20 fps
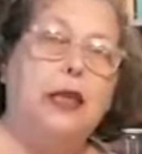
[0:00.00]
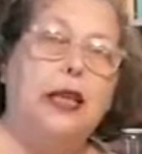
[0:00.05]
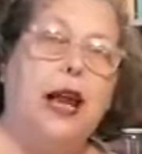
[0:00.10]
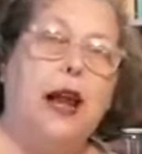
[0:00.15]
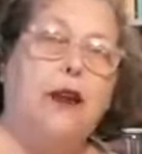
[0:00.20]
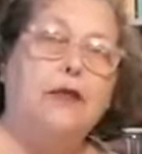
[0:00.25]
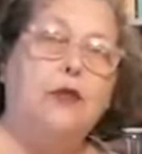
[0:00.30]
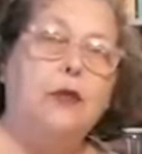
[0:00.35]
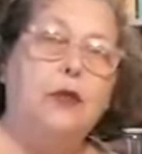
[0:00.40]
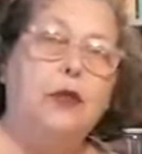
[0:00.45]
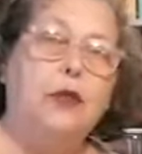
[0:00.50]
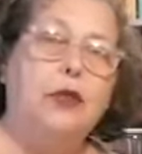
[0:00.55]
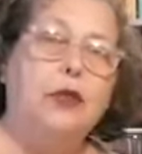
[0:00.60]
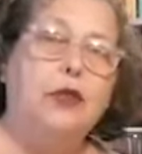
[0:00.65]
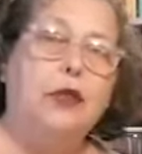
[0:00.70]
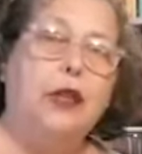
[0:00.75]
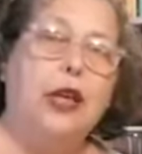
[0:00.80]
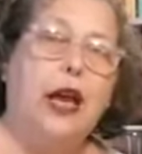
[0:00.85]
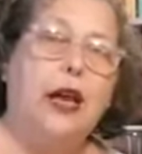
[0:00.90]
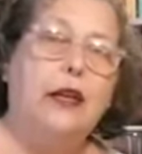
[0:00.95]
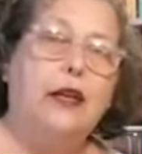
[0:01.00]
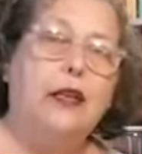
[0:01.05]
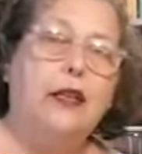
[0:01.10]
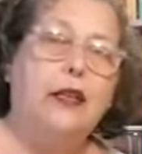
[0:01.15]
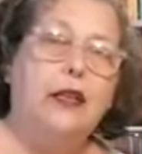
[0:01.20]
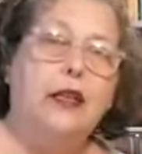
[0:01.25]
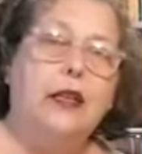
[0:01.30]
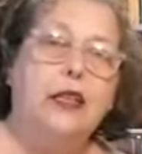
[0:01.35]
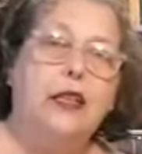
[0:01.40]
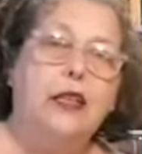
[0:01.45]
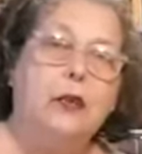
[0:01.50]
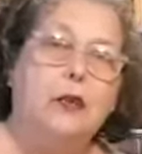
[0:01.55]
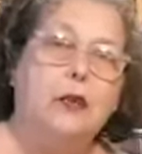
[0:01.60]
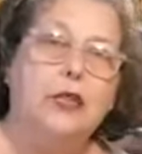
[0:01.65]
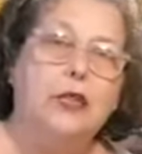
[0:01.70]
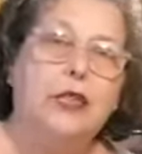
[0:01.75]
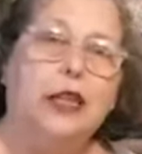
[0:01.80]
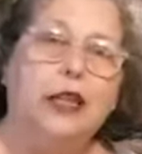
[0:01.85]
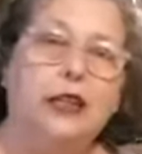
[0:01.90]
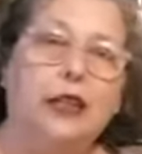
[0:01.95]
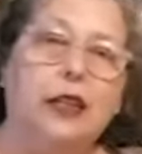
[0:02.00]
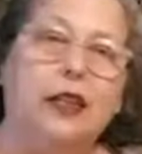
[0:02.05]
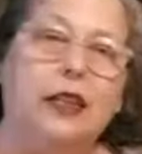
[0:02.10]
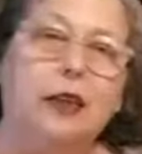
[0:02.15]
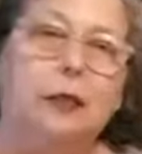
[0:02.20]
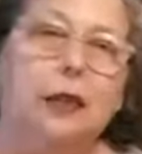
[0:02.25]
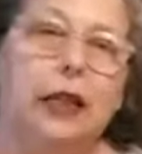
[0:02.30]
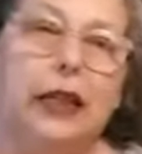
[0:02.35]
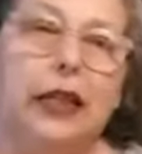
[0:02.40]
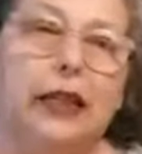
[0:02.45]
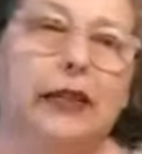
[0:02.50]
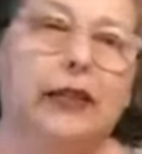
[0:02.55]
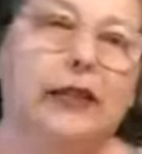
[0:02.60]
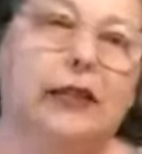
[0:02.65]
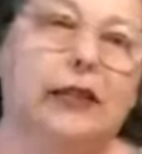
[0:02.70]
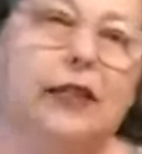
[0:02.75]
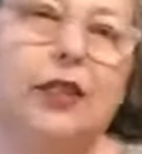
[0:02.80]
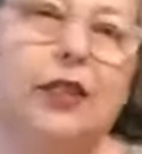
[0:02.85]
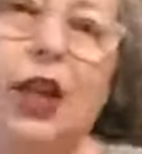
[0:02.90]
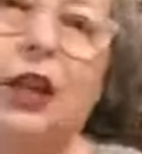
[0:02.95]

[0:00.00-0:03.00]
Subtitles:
afterwards, okay? So we'll see you in a minute. Ciao,